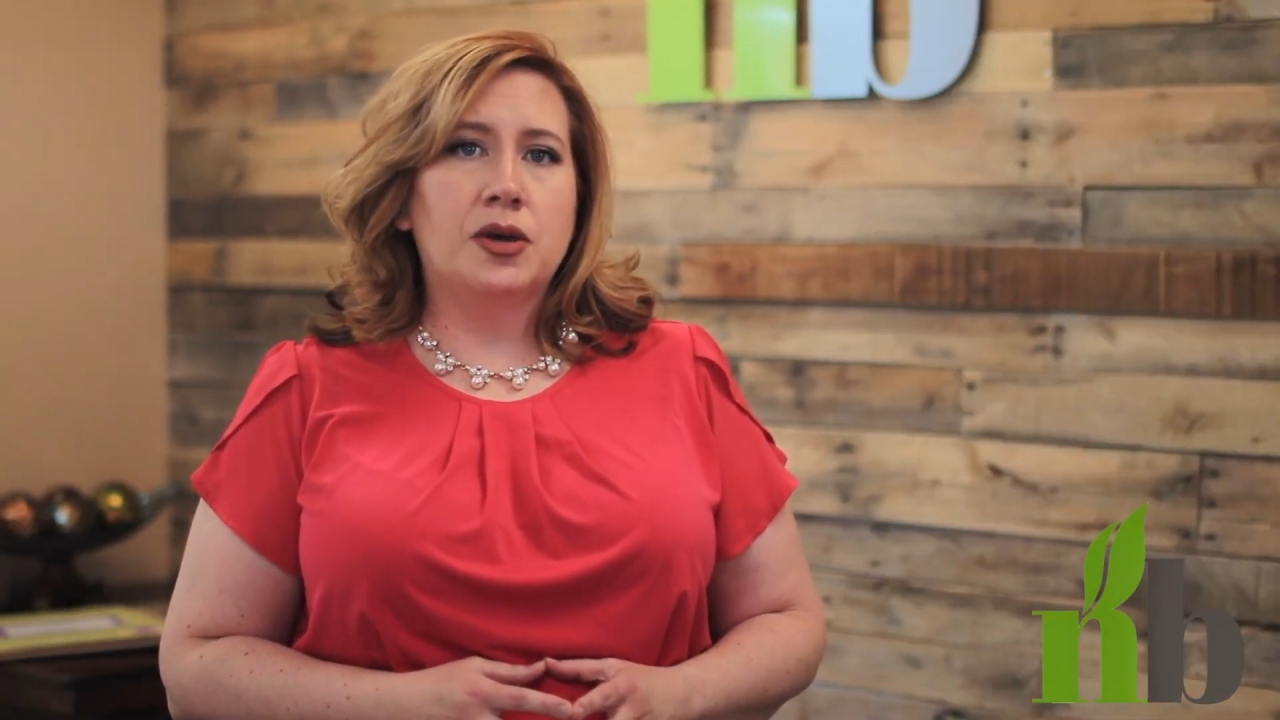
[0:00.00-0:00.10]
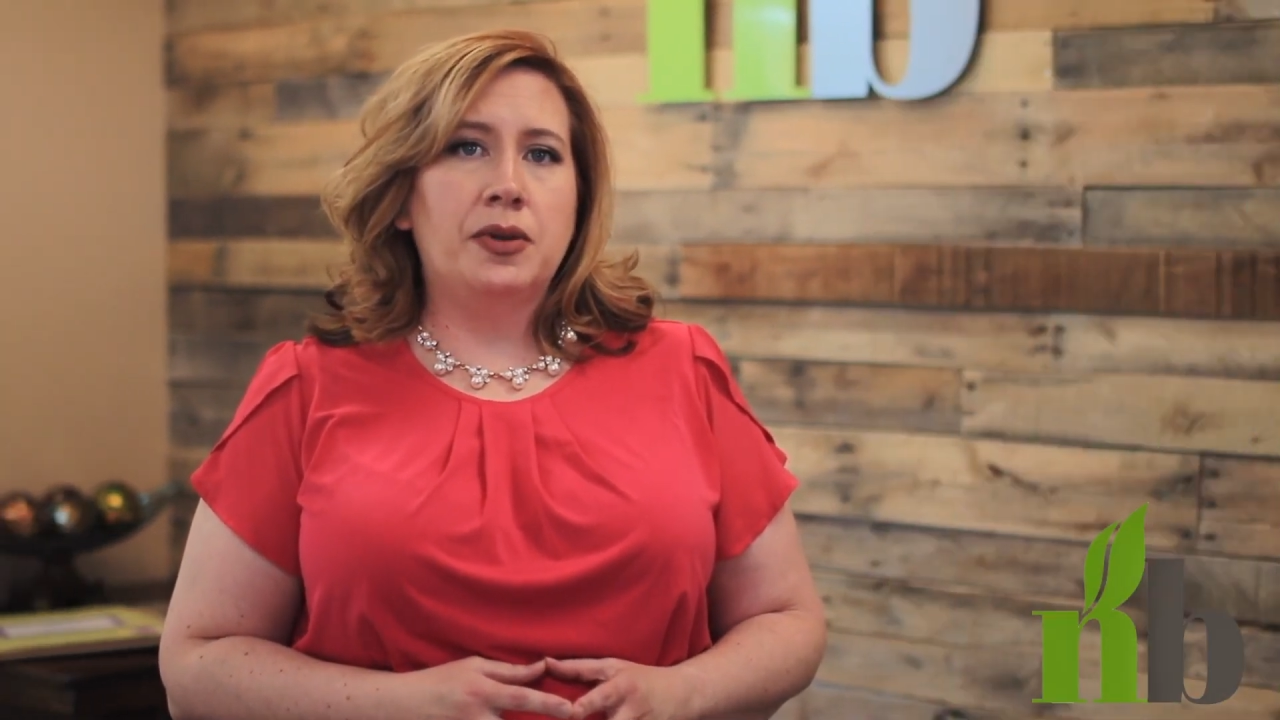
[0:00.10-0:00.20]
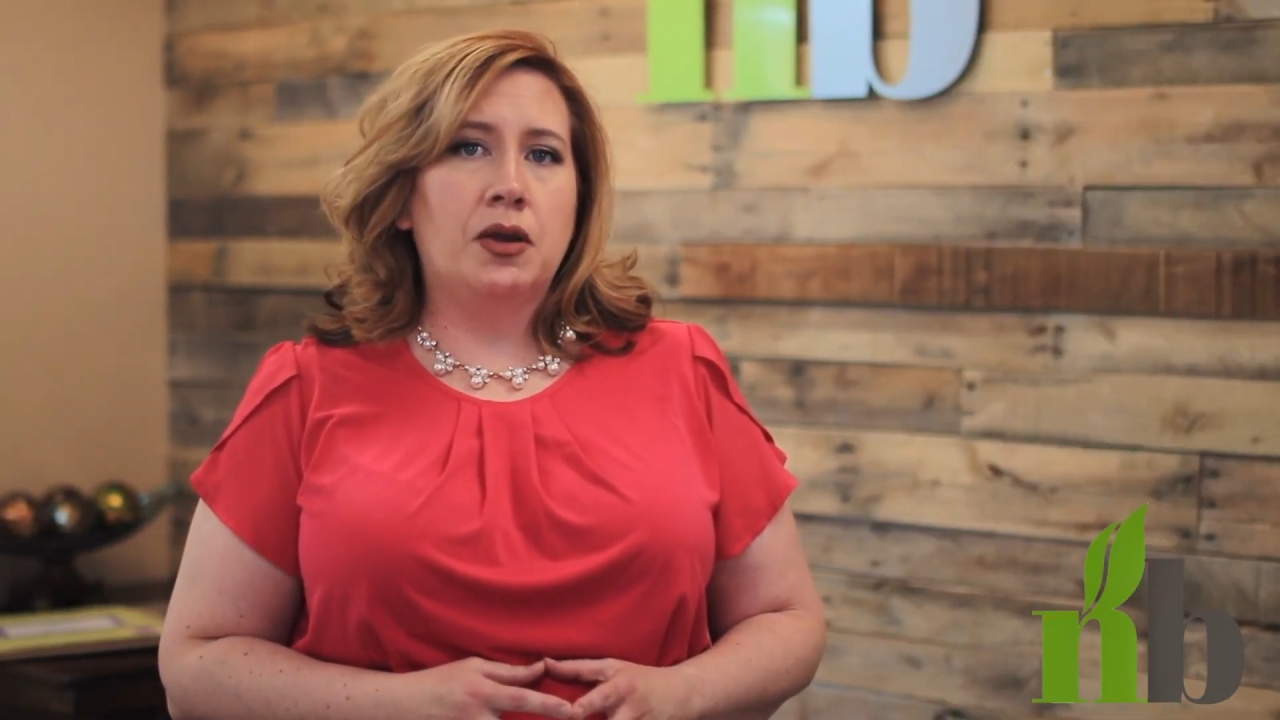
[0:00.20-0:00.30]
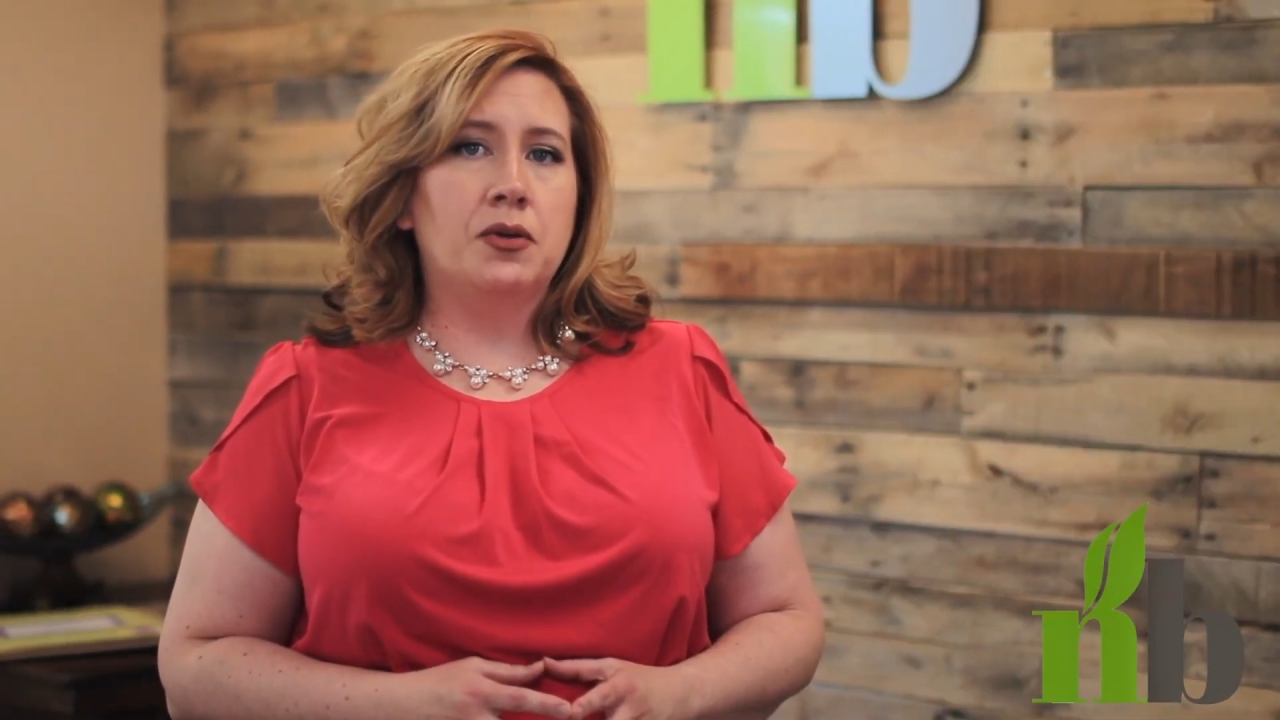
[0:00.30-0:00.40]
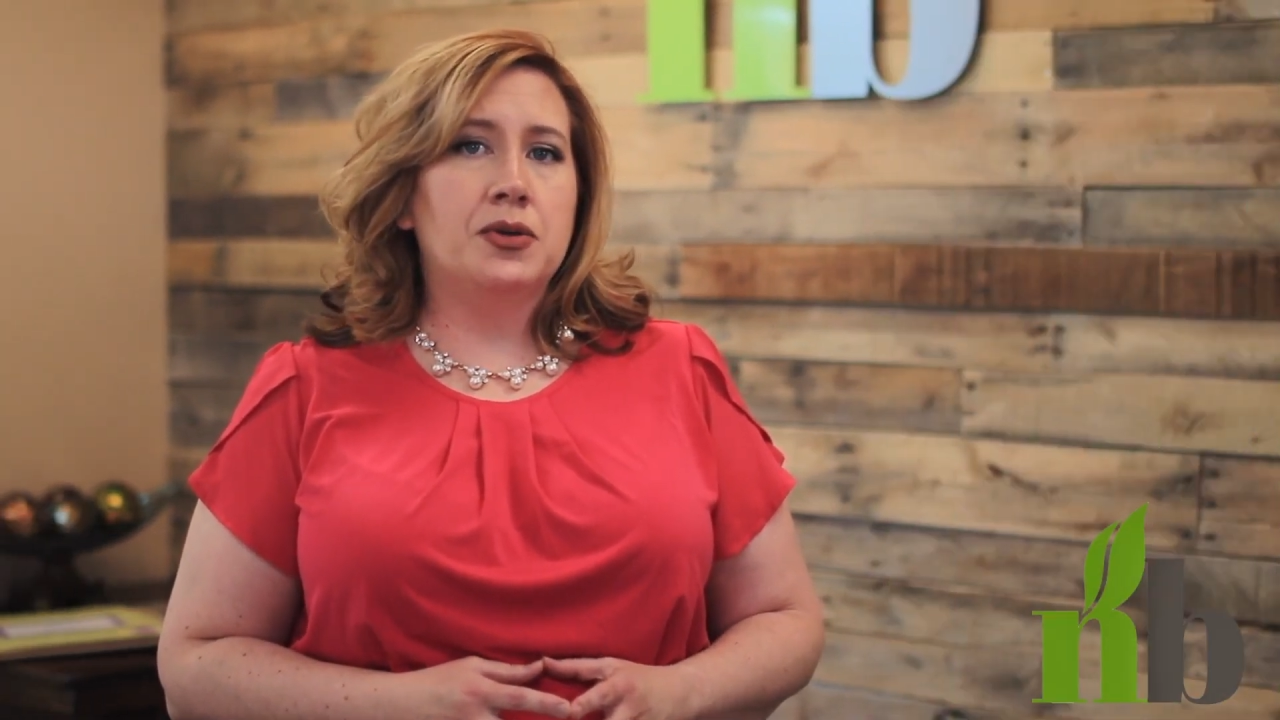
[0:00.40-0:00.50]
a
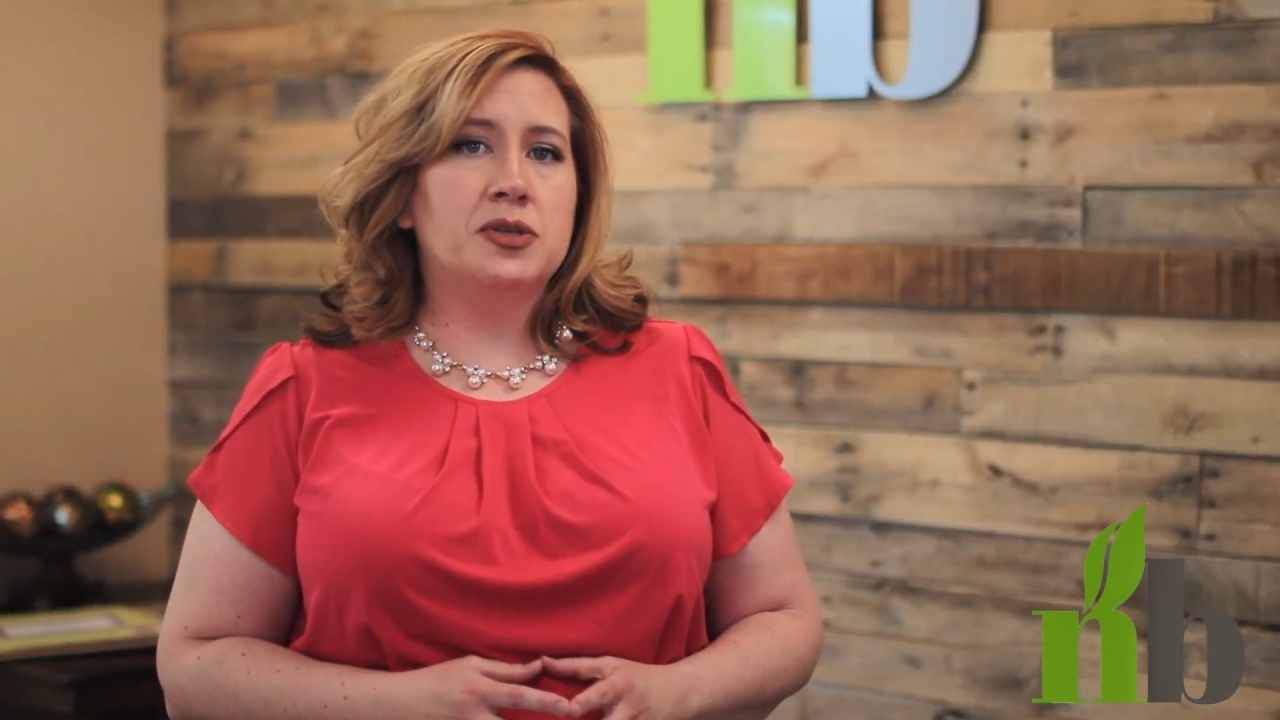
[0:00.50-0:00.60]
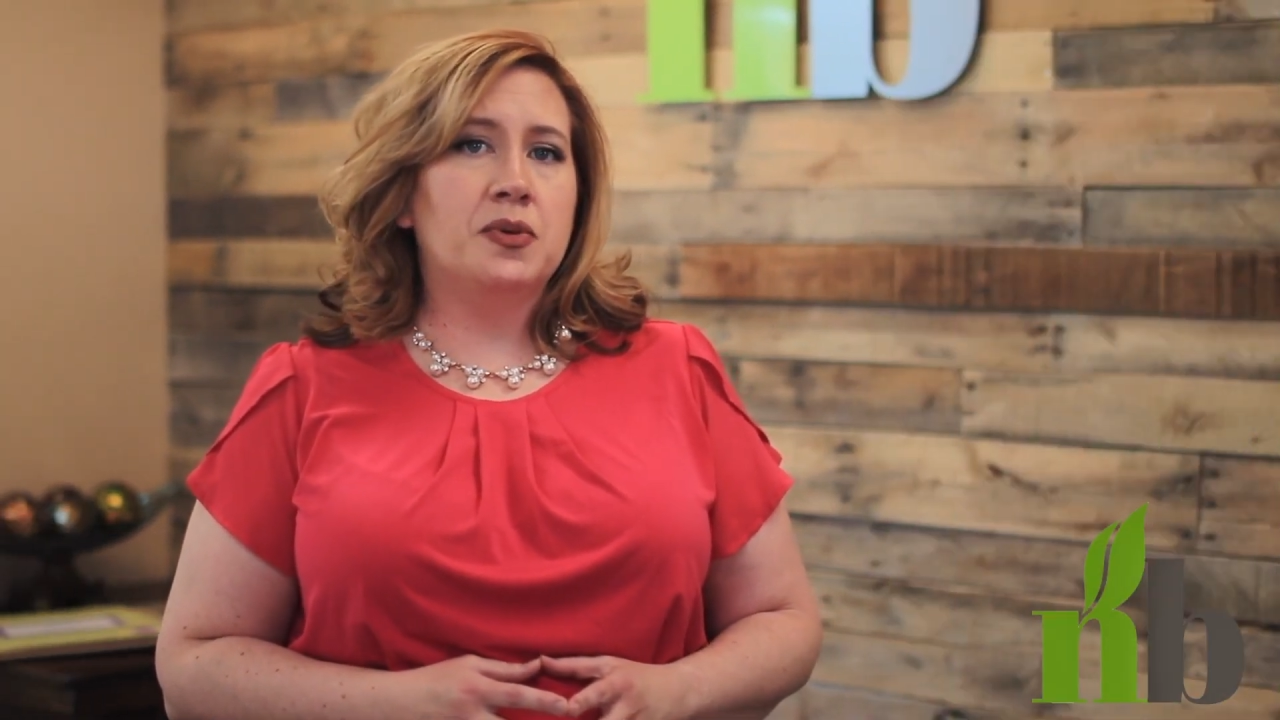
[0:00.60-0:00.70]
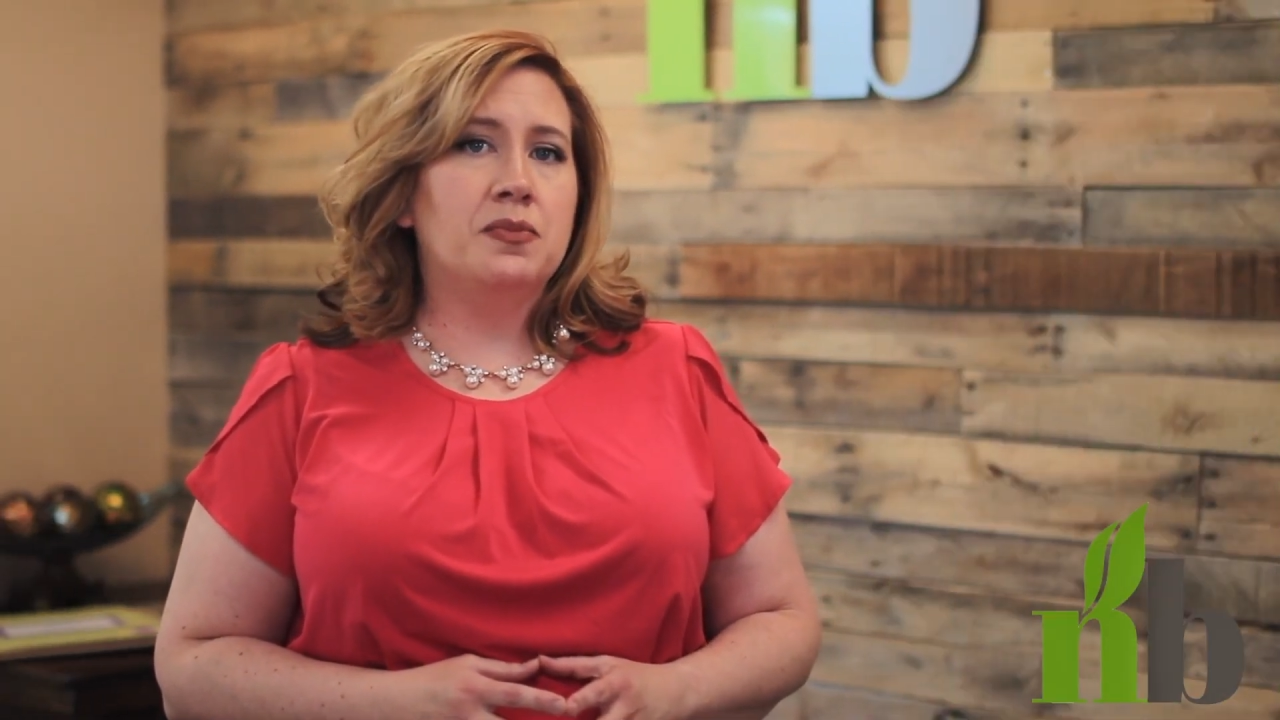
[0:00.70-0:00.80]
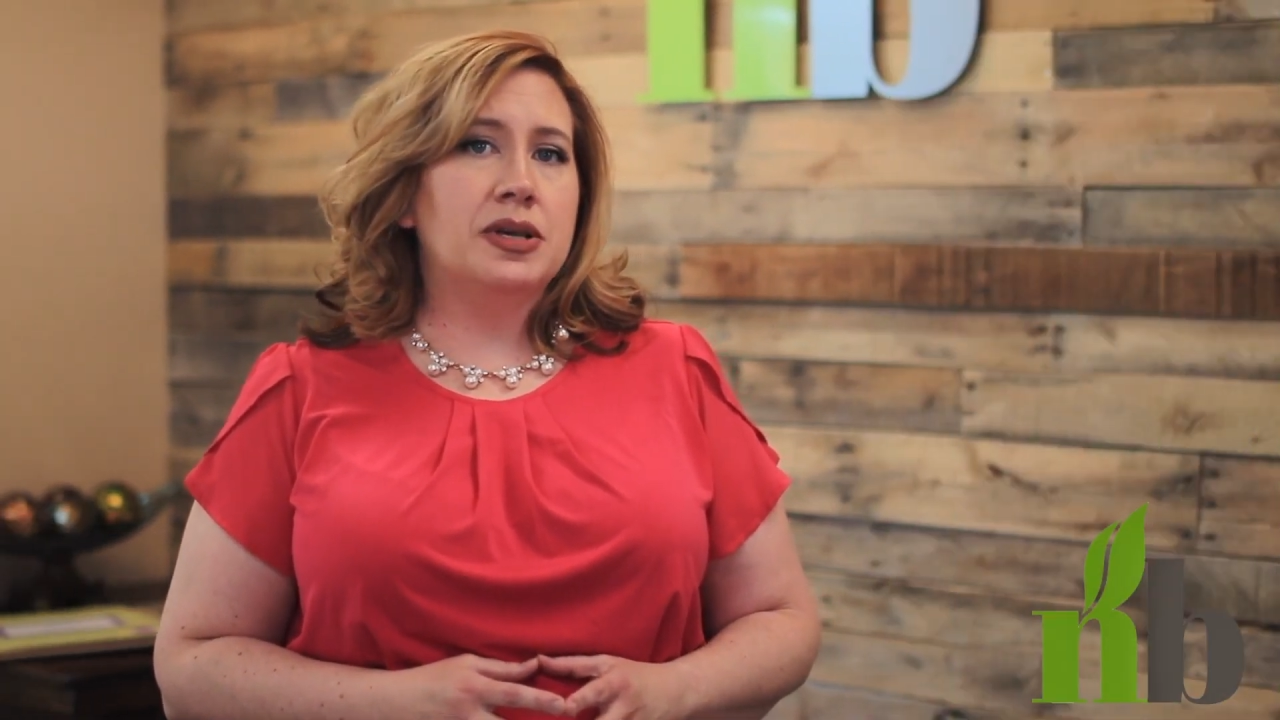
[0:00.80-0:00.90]
parent who has been